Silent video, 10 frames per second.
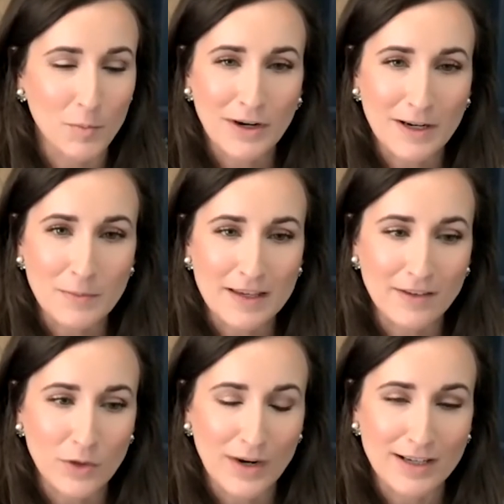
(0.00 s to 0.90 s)
pointing
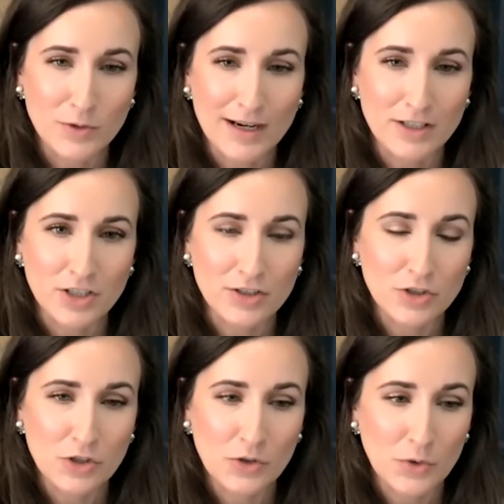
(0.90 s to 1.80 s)
me in the right direction
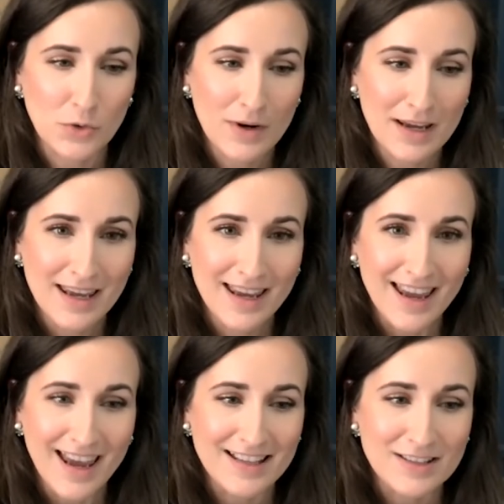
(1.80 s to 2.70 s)
too.
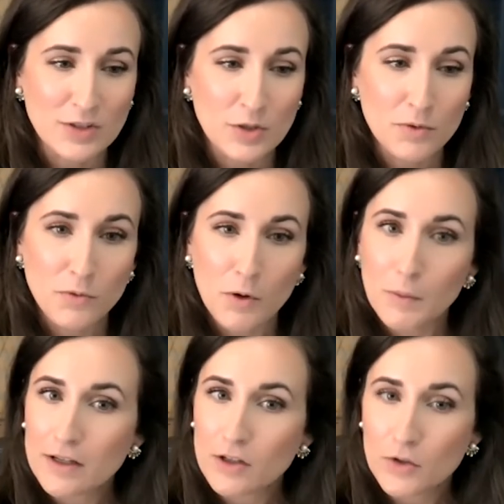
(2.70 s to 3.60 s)
And so
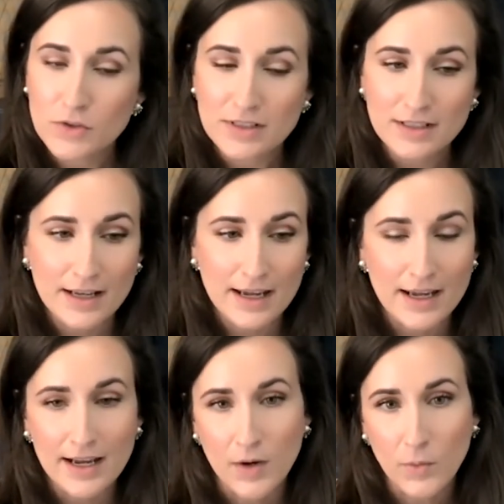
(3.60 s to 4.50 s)
before we close
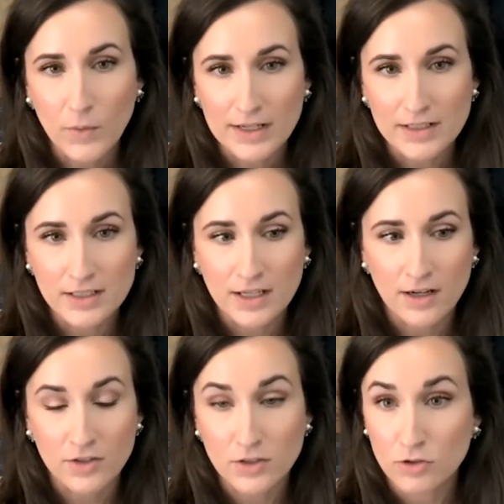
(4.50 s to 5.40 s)
today, I wanted
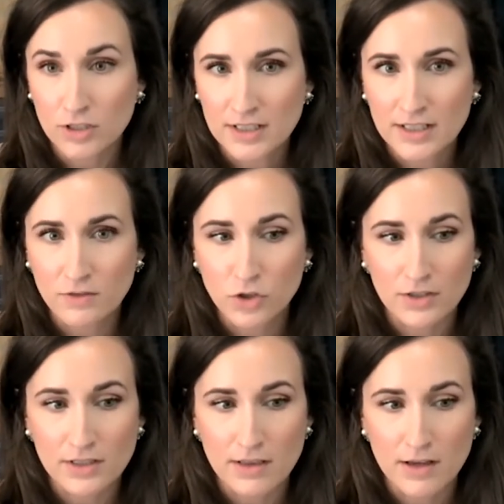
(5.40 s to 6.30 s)
to also just give
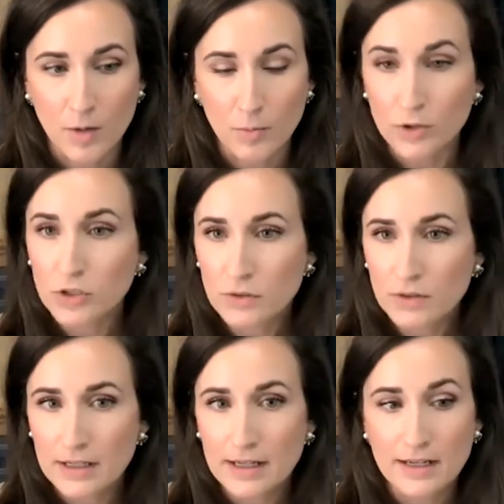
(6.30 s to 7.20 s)
Chelsea the
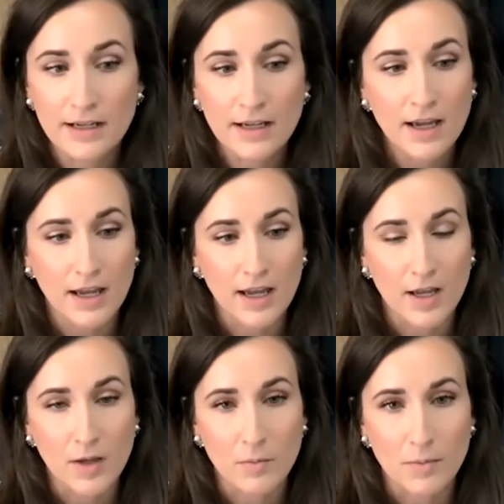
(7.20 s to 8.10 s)
opportunity,
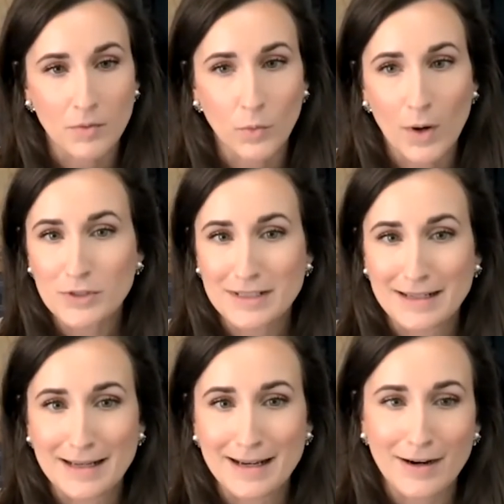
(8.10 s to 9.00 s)

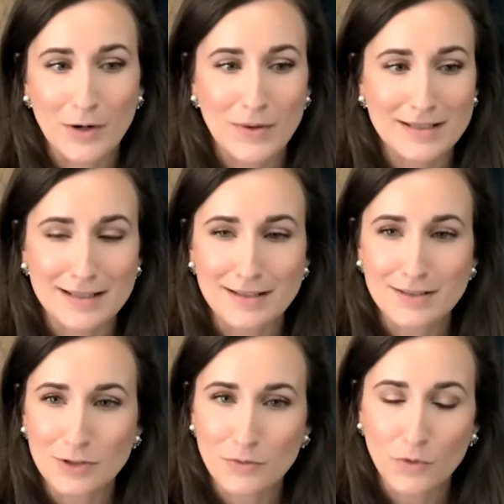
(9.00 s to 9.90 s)
representing CareQuest
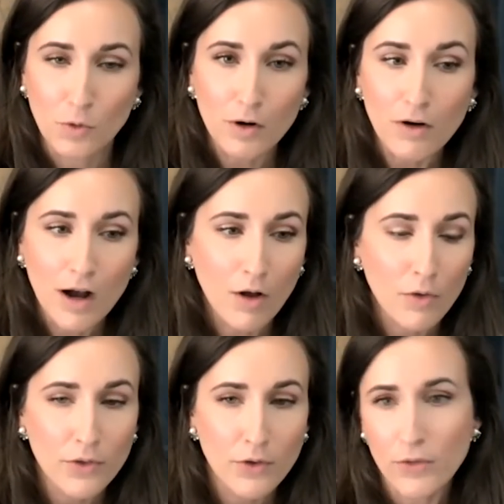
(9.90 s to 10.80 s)
Institute for Oral
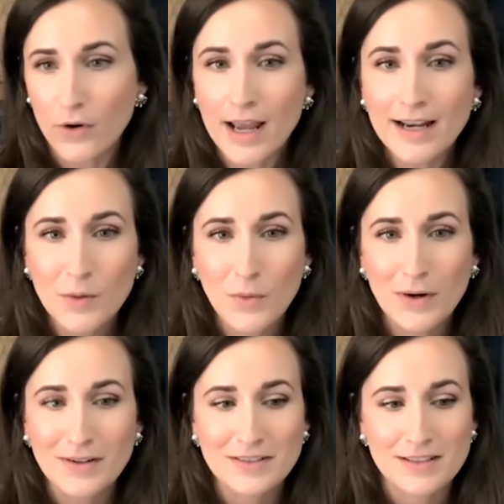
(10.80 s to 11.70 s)
Health. Are there any
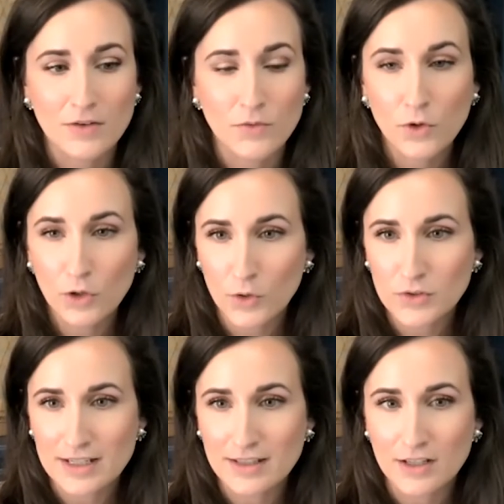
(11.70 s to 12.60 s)
words of
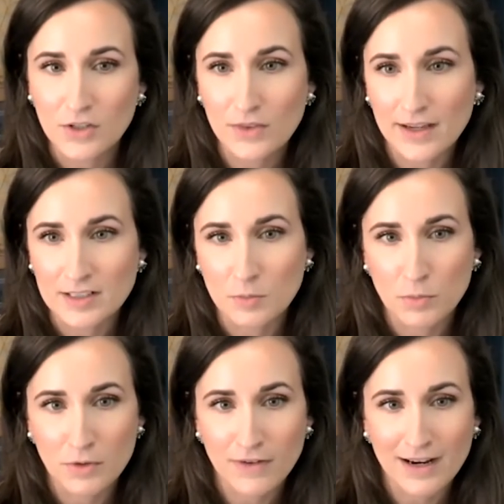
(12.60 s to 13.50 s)
closing that you'd like to
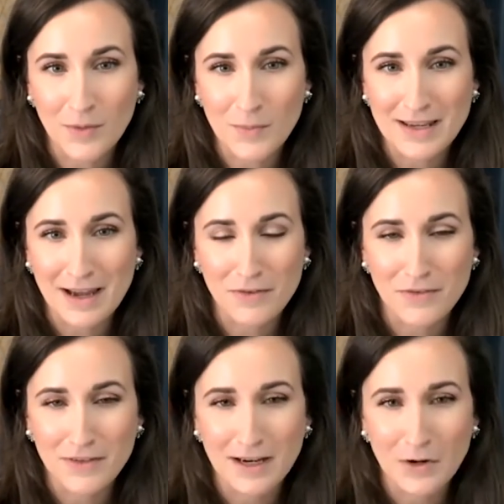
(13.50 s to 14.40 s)
provide on behalf
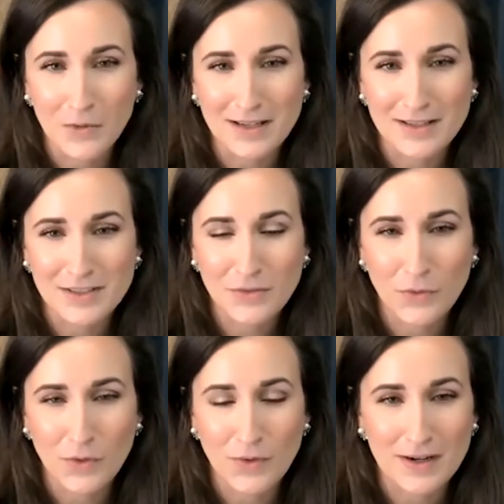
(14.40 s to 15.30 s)
of CareQuest
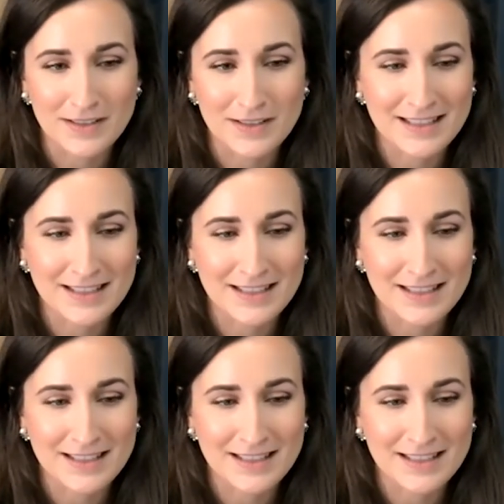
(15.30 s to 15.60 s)
for